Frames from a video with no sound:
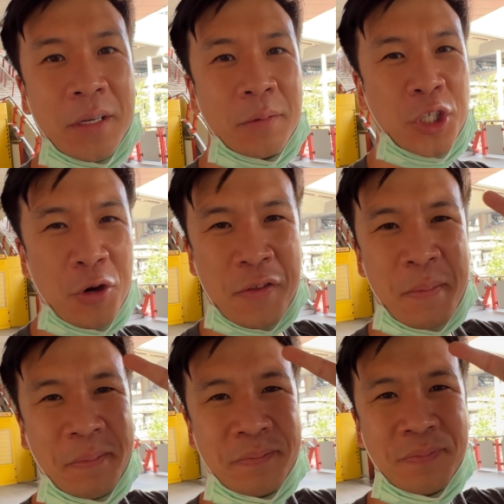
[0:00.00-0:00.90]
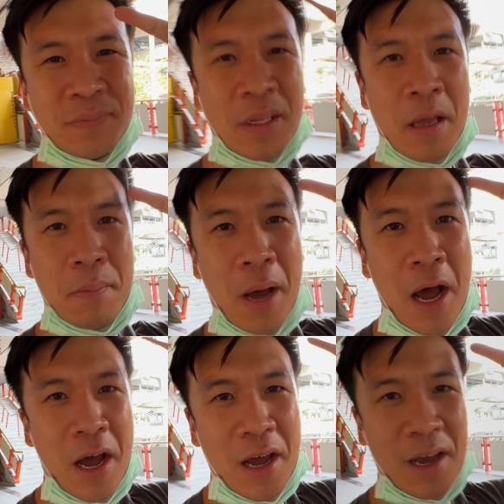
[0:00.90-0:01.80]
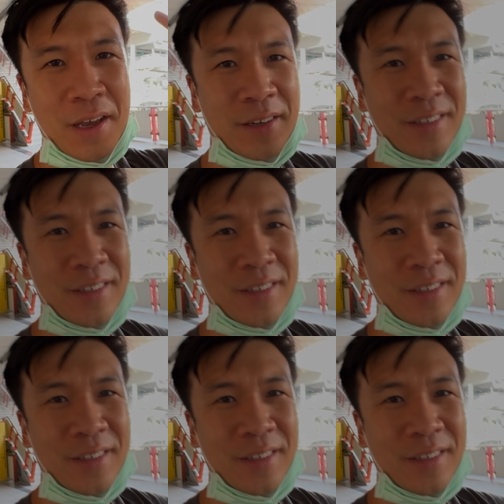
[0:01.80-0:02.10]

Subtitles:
Cheers. Bye.